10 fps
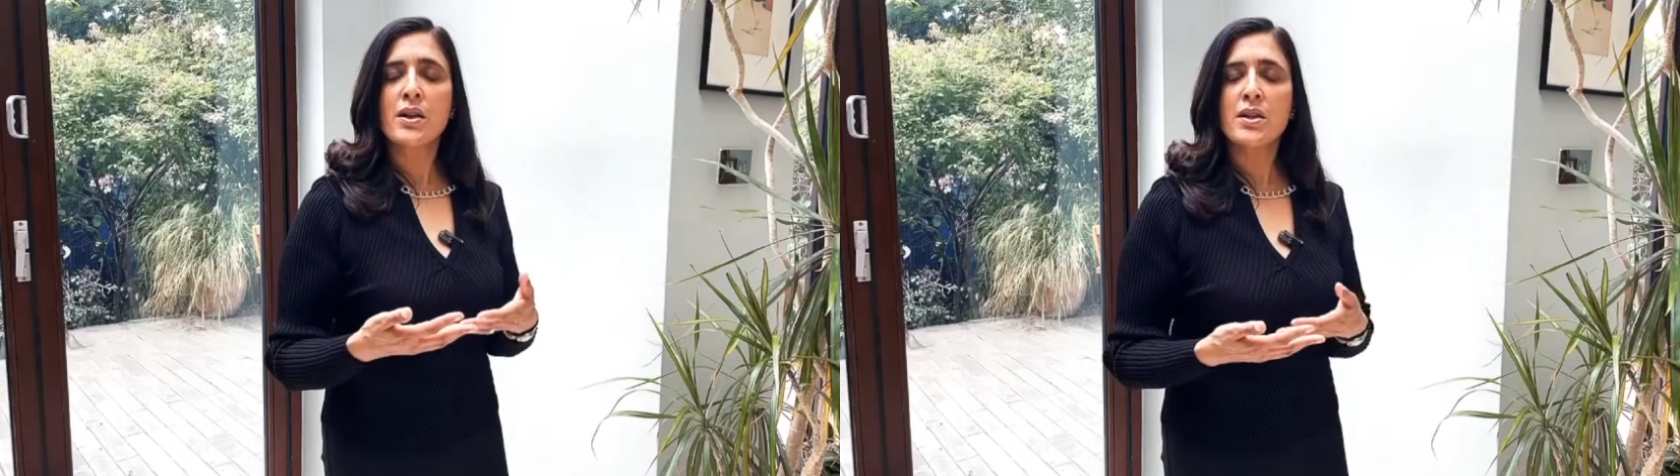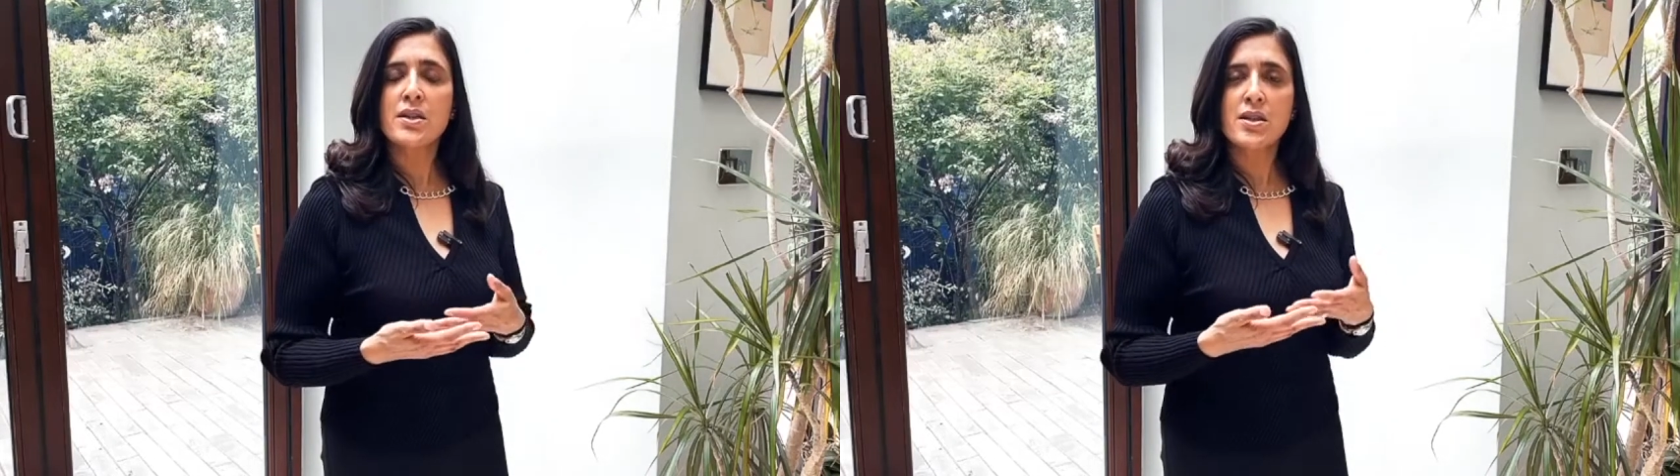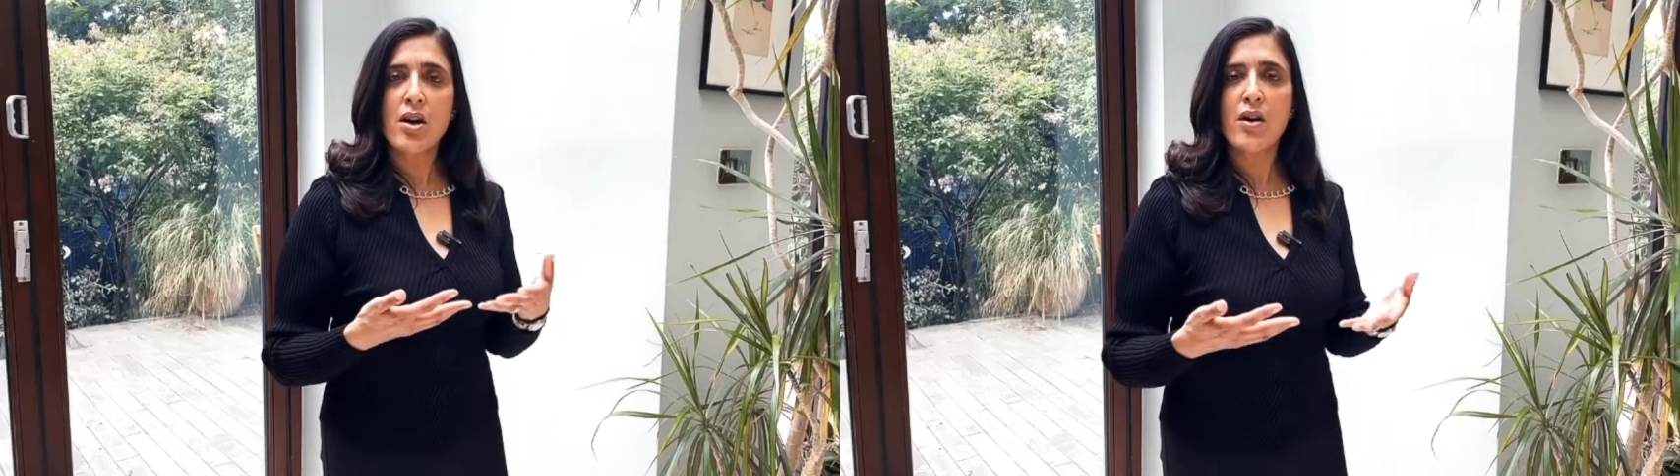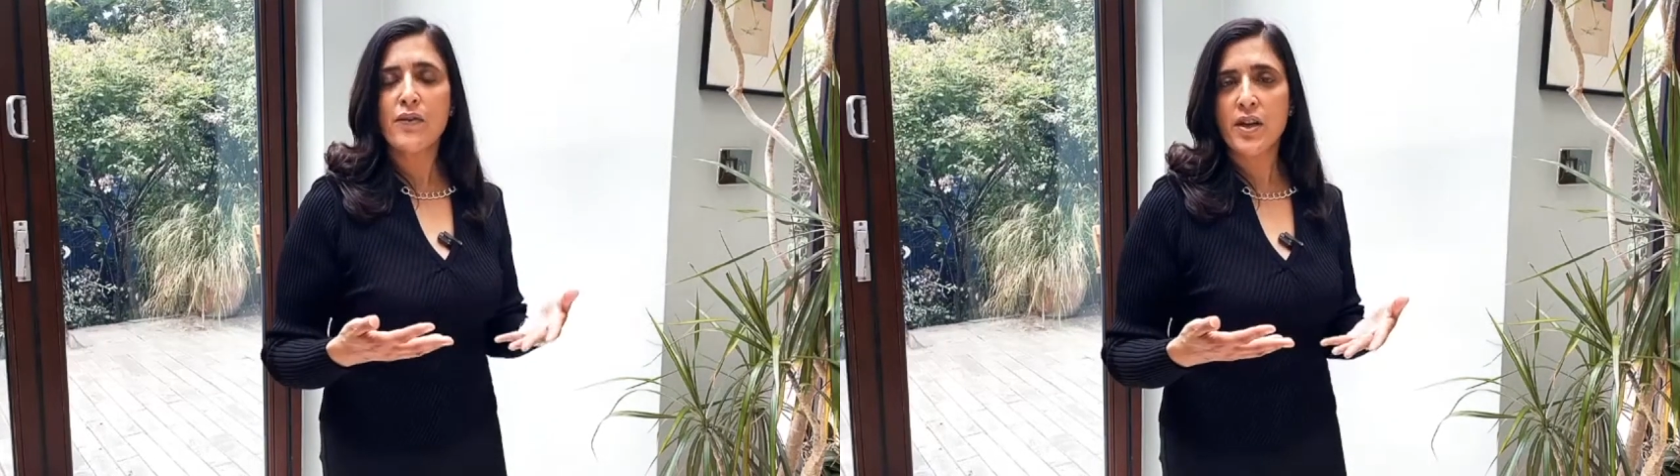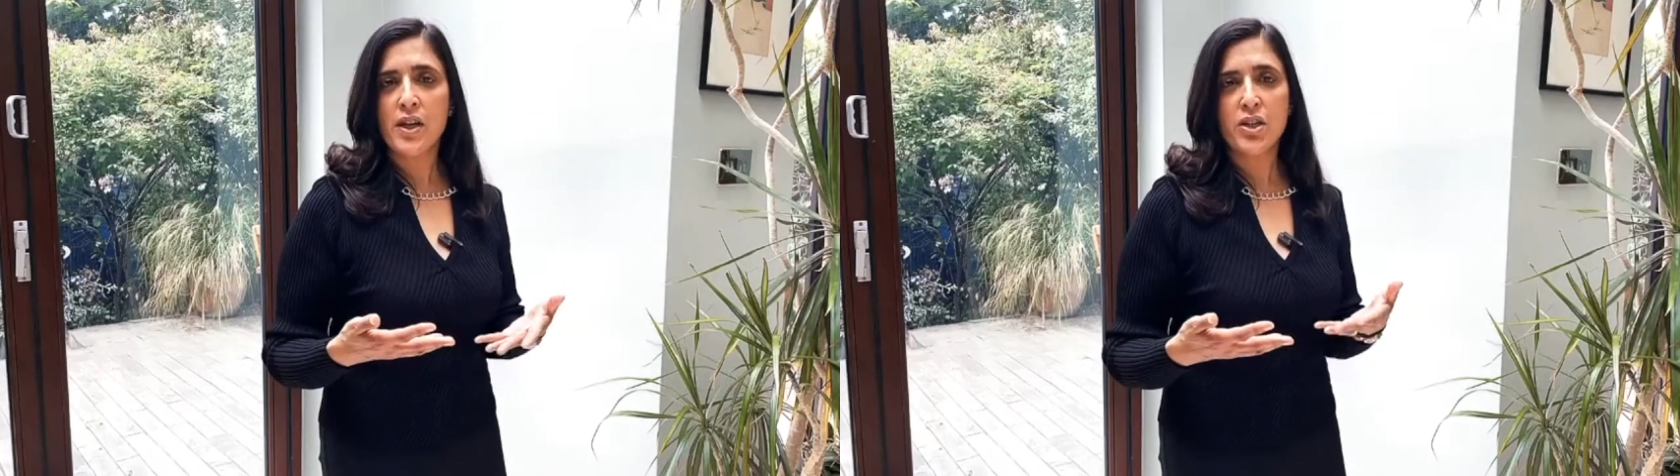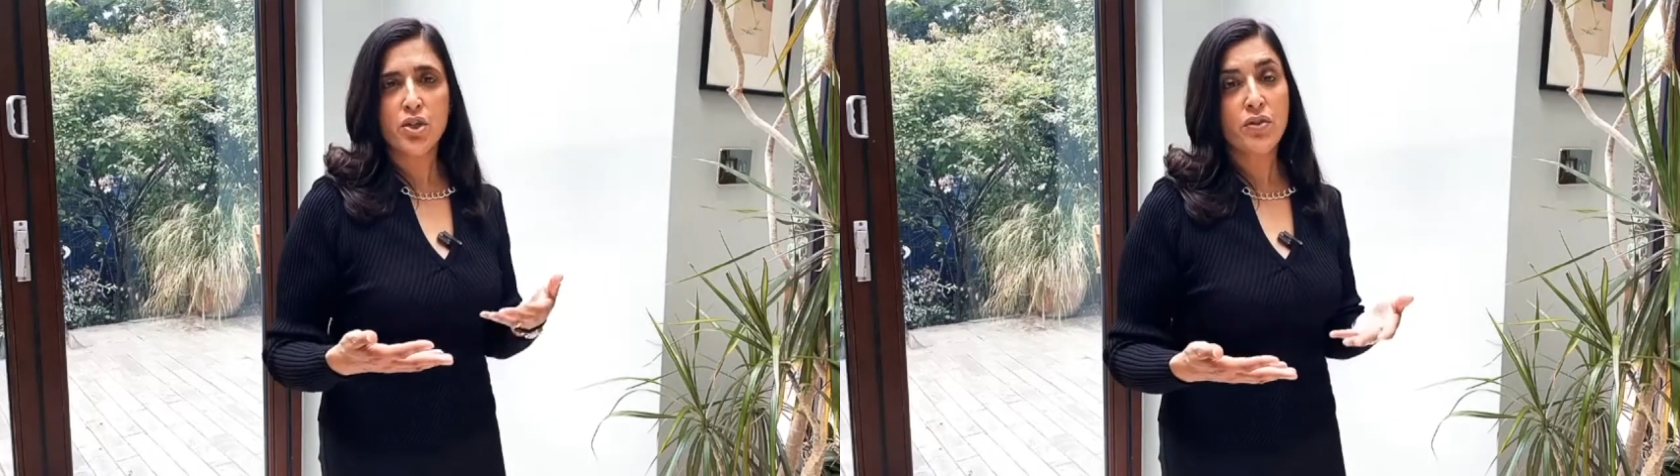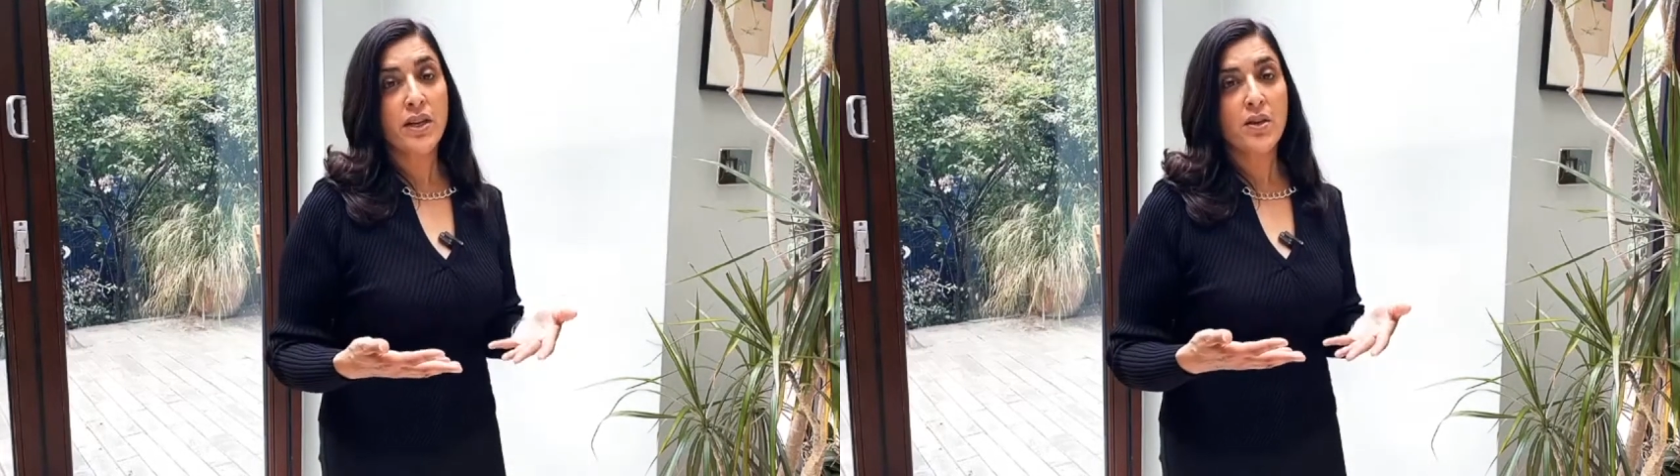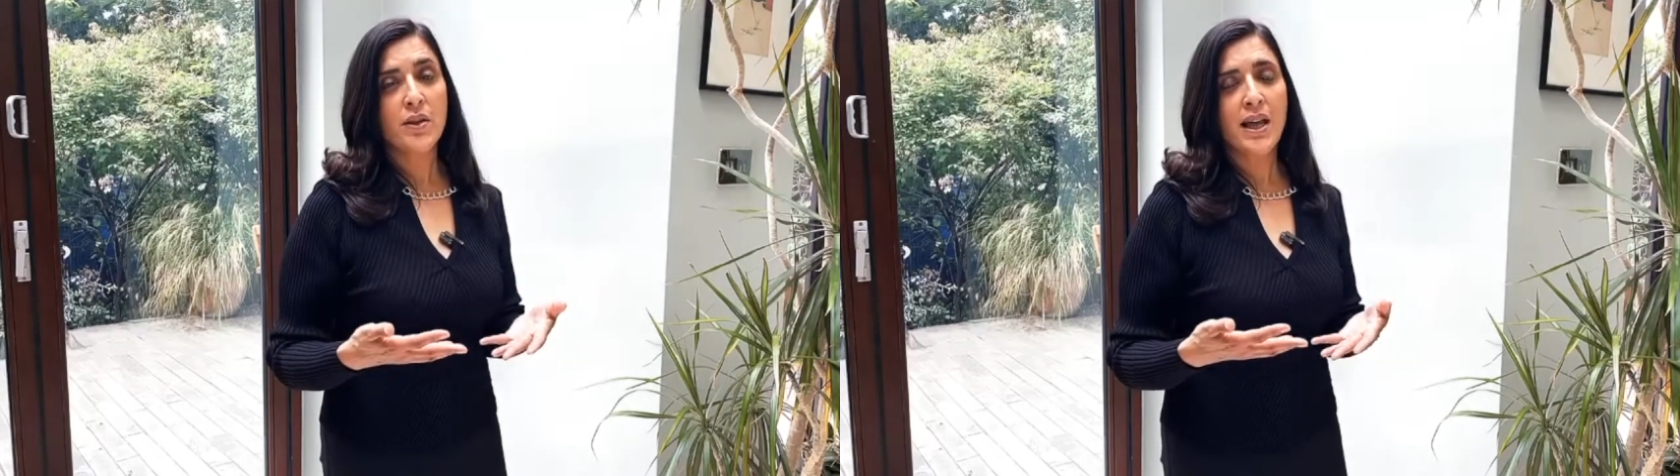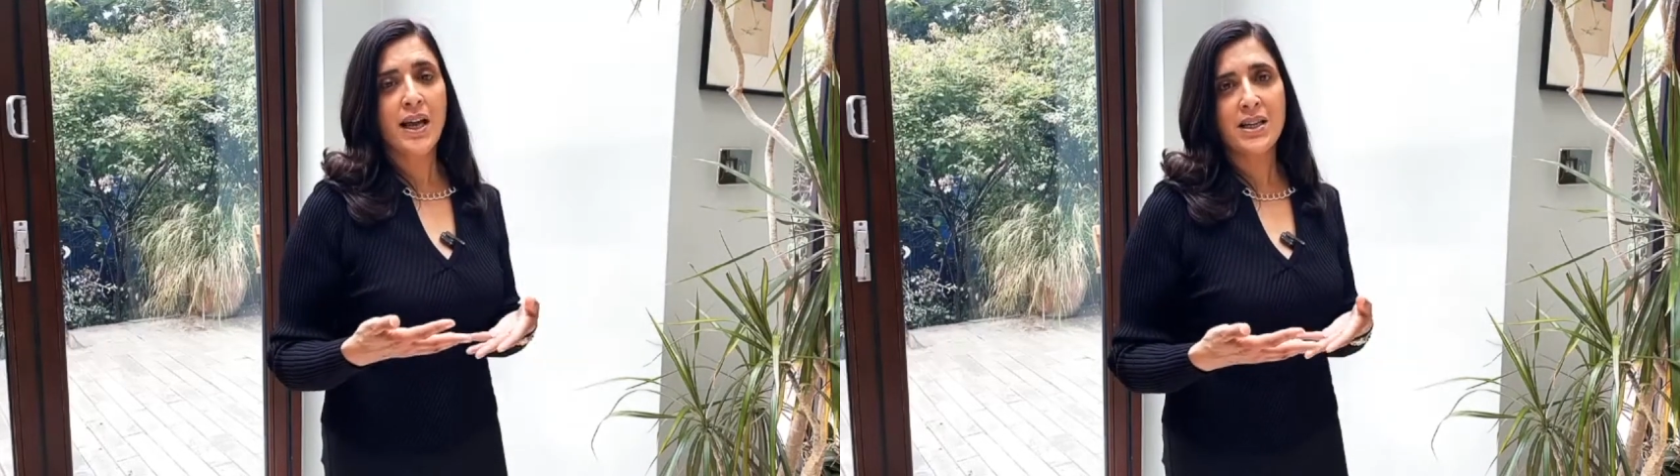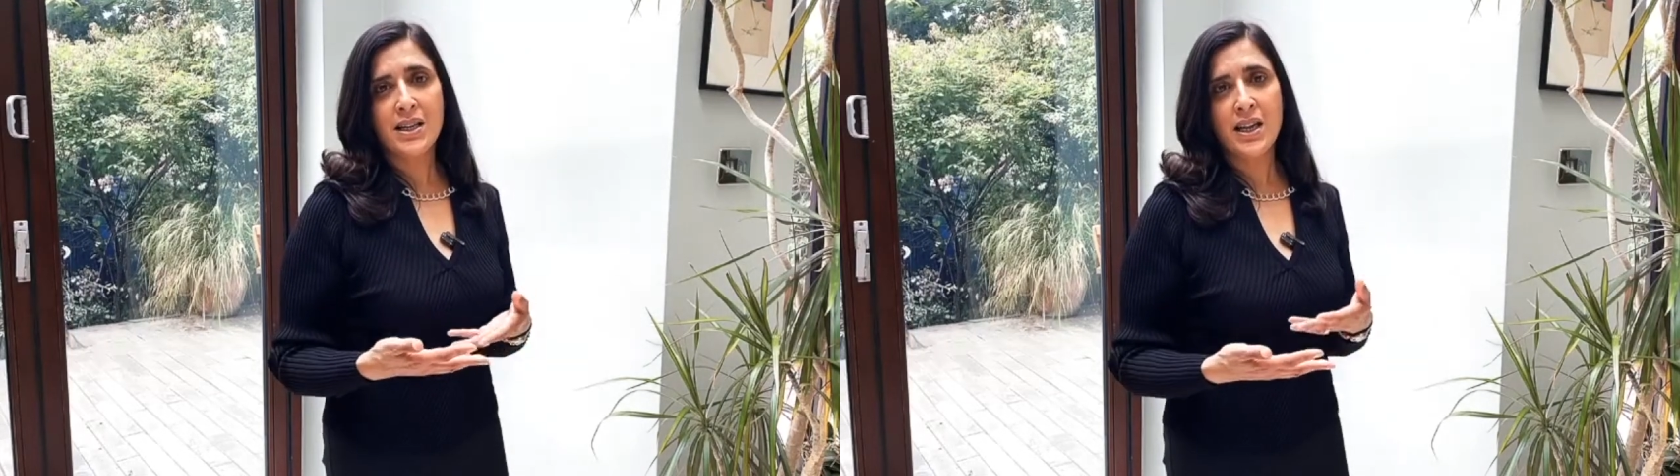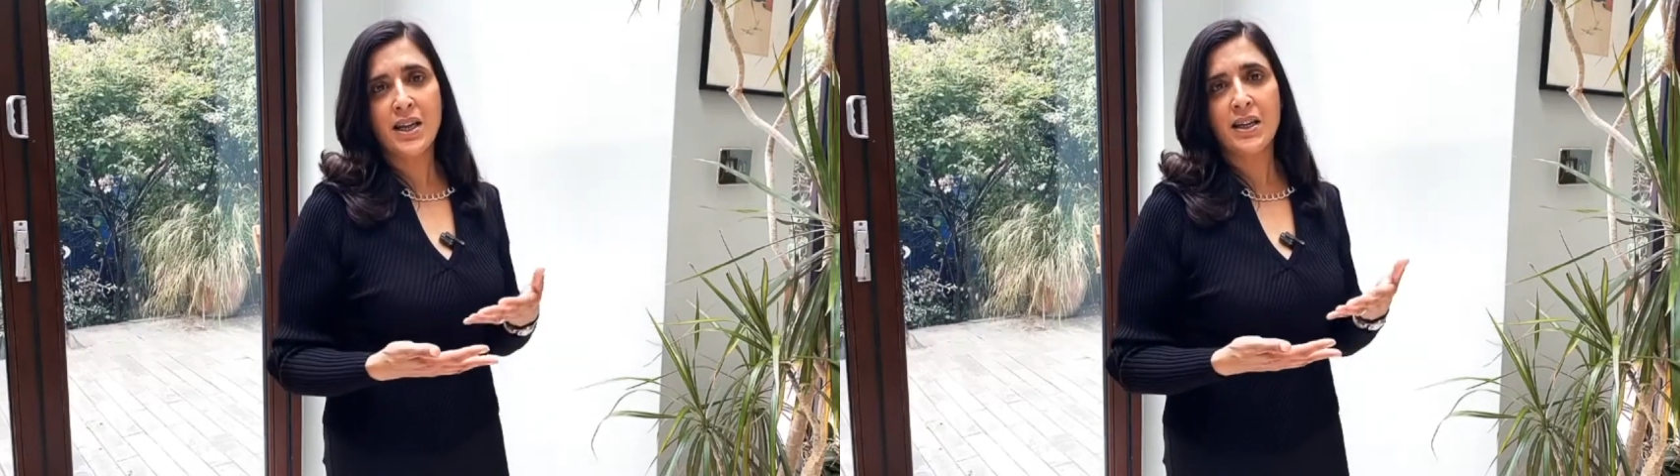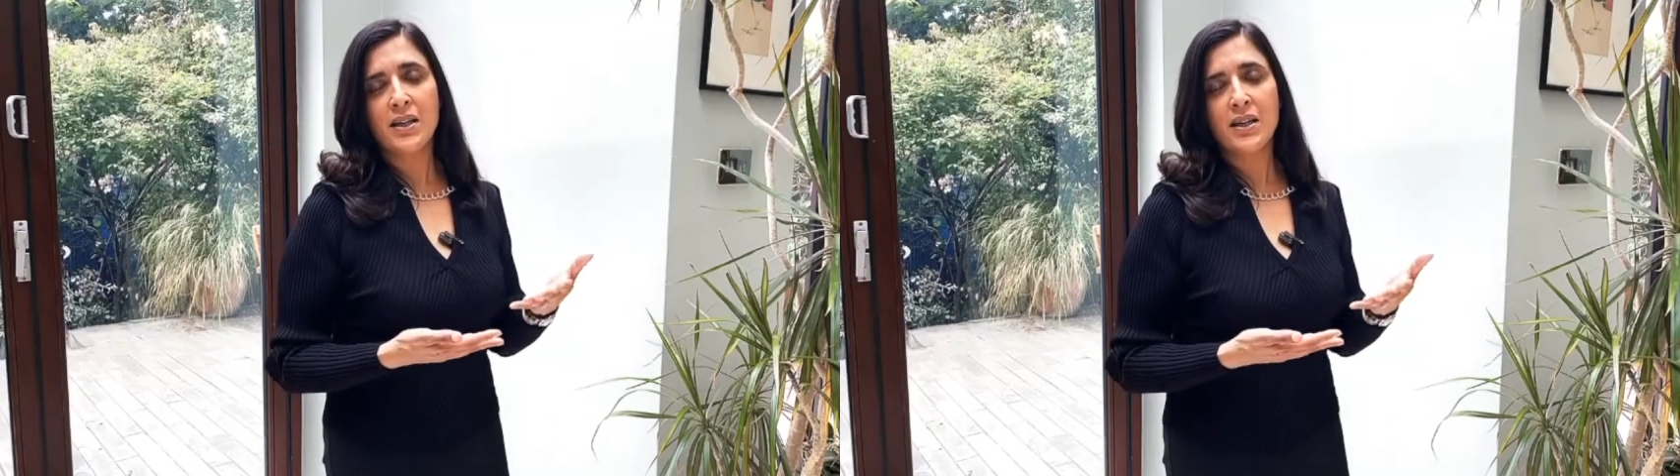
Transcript: staff that are going to treat you in that clinic